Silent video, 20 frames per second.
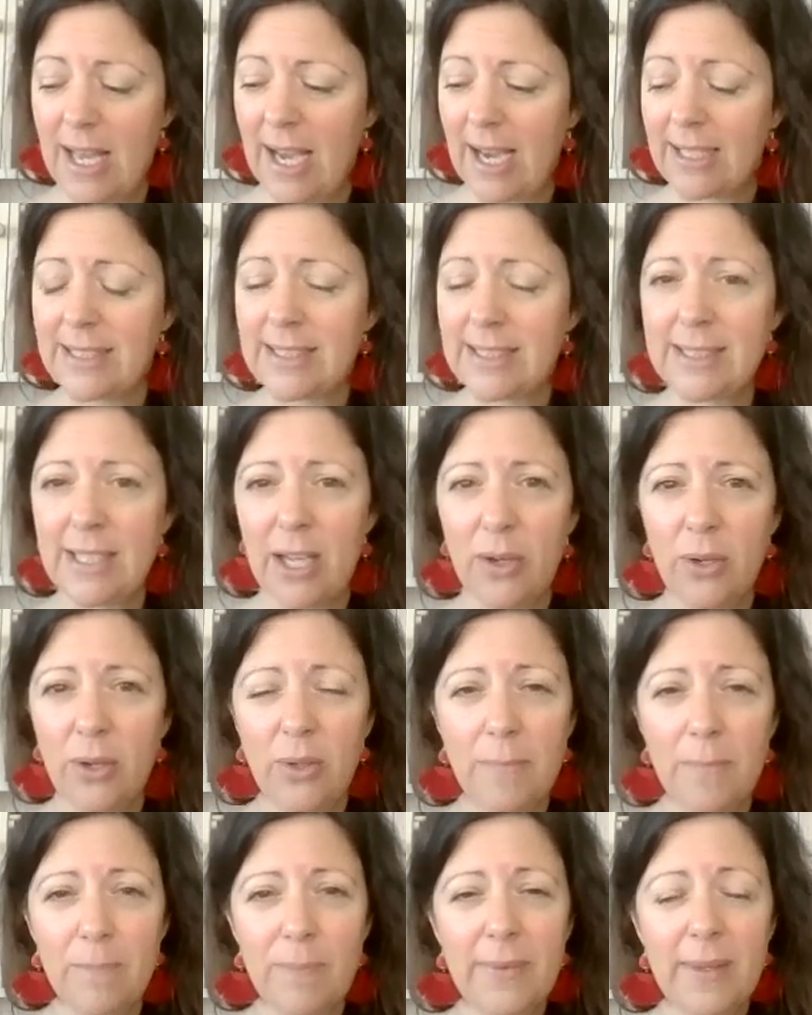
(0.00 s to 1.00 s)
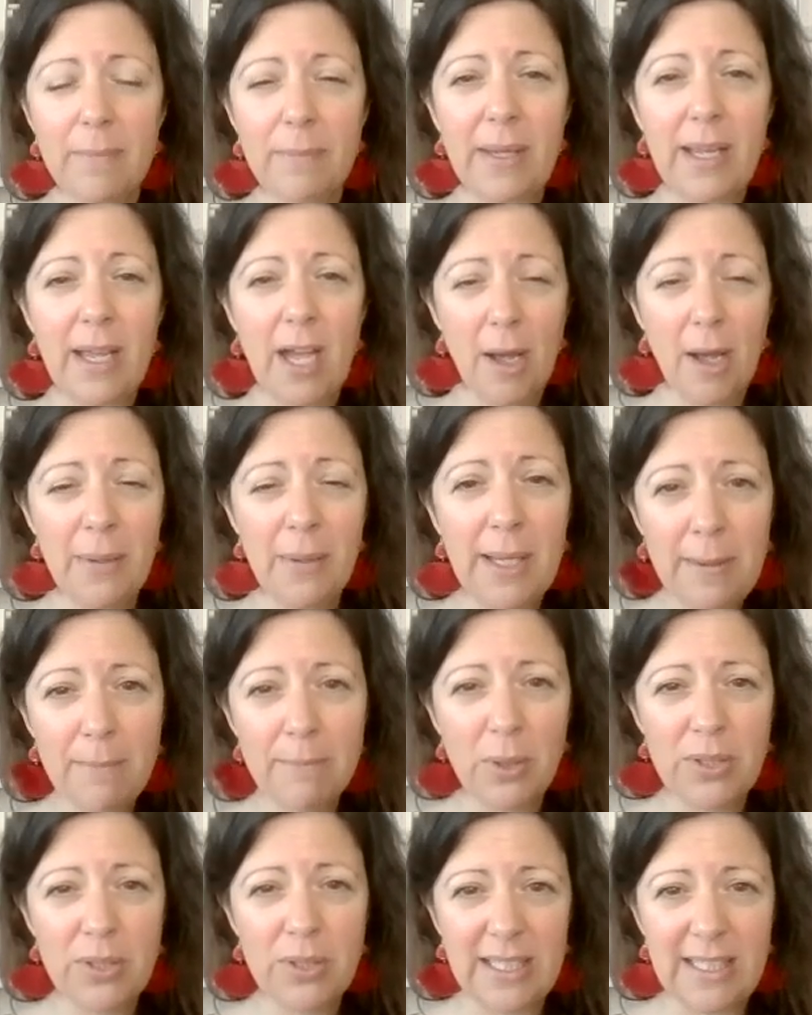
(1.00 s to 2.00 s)
And so becoming
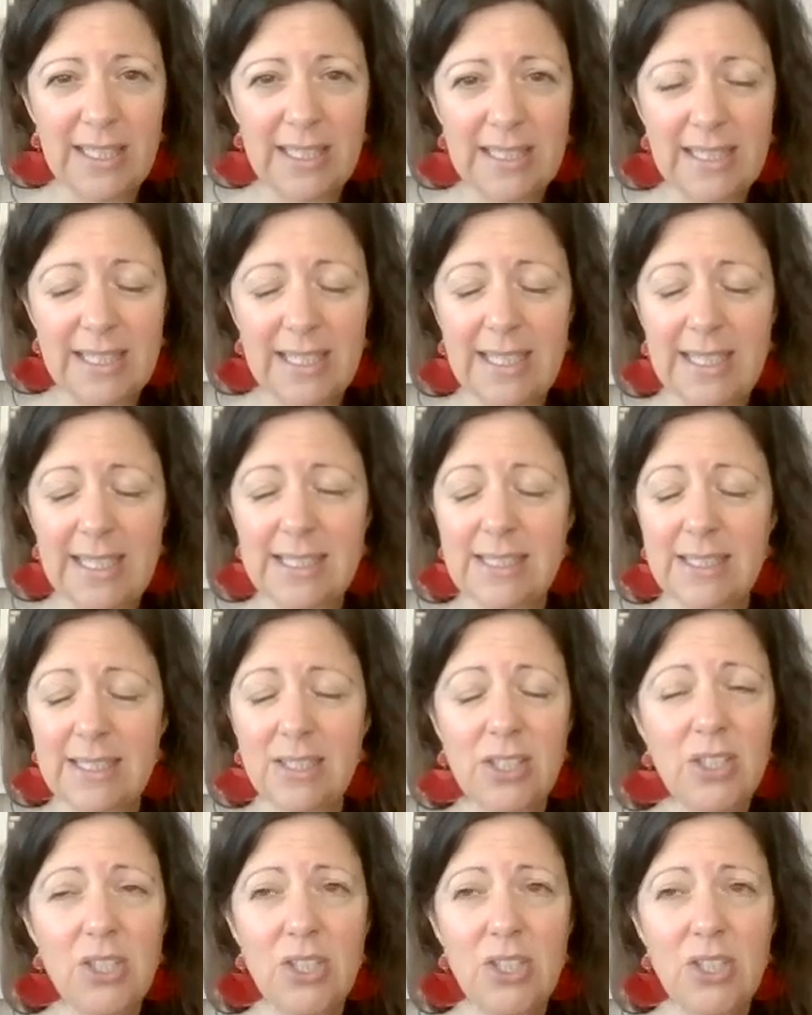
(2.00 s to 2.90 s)
embodied is